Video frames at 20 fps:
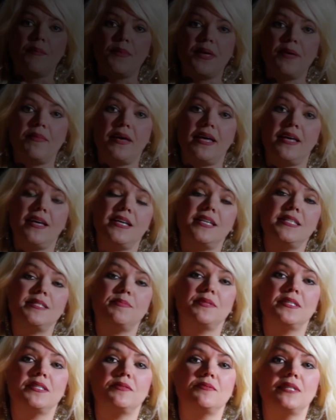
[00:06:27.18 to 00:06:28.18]
I met my
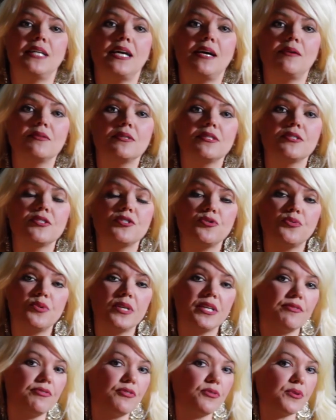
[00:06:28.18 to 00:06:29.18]
husband when I was
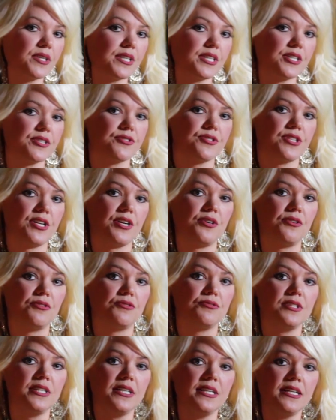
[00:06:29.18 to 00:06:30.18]
24 years
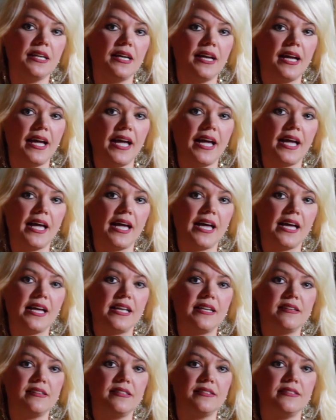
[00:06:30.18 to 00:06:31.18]
old
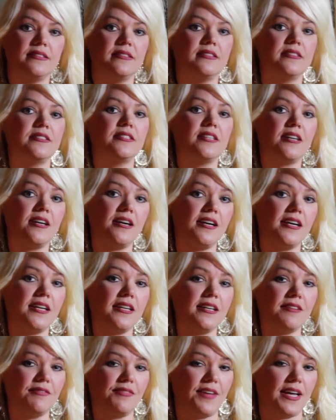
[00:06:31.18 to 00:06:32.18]
and
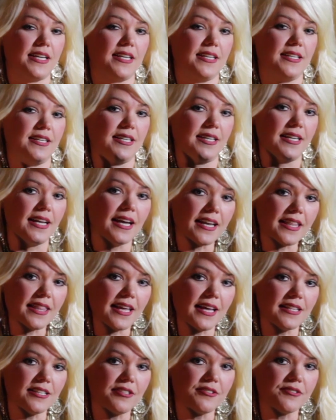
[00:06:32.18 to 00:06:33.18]
thought if I could get out of
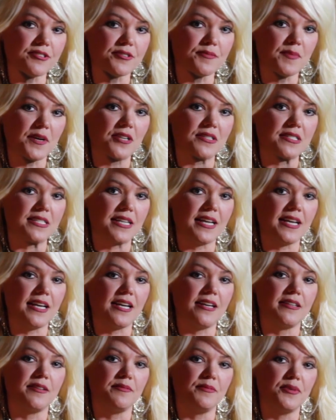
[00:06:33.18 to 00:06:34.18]
that little small
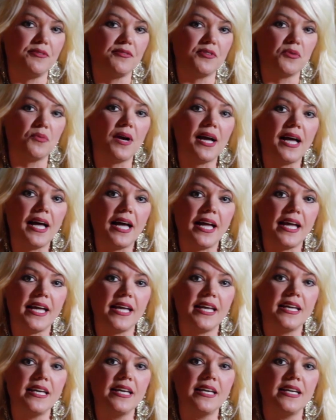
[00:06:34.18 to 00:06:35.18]
town and move
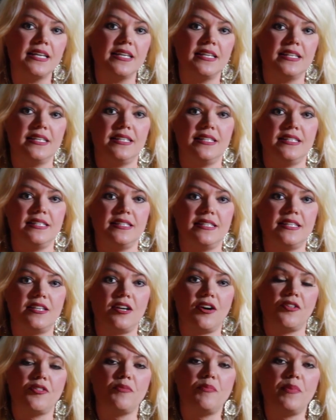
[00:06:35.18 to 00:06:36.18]
away, that
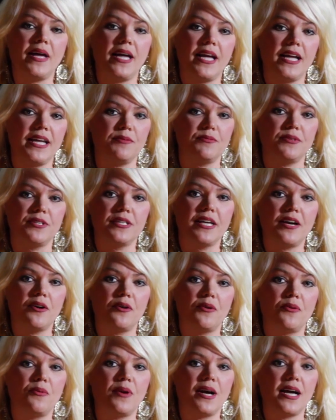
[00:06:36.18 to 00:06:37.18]
all the pain would
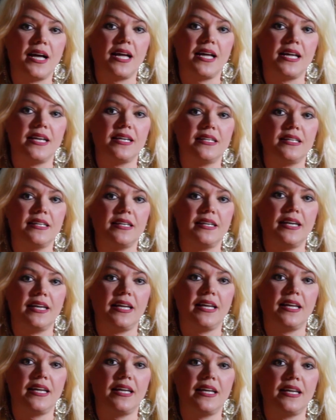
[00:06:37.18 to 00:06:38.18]
go away
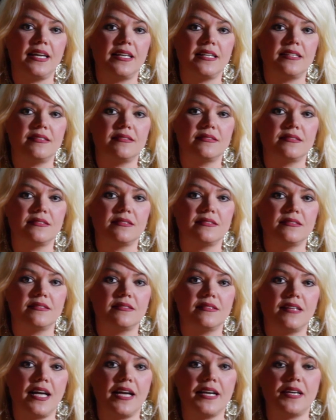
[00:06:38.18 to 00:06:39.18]
and
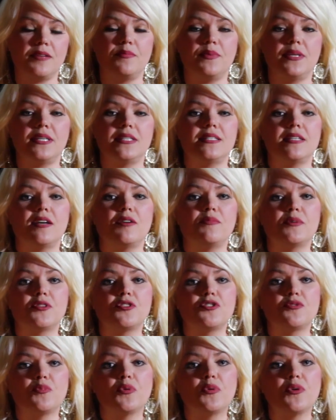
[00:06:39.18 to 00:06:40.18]
I could be so
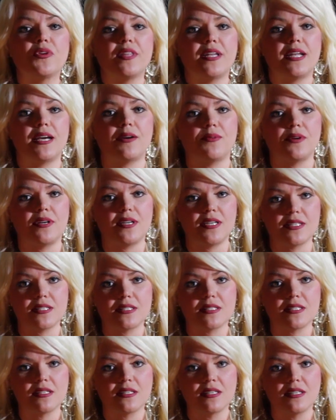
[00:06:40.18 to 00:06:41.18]
much more than I
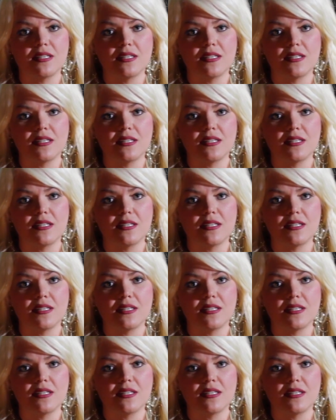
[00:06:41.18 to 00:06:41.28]
was.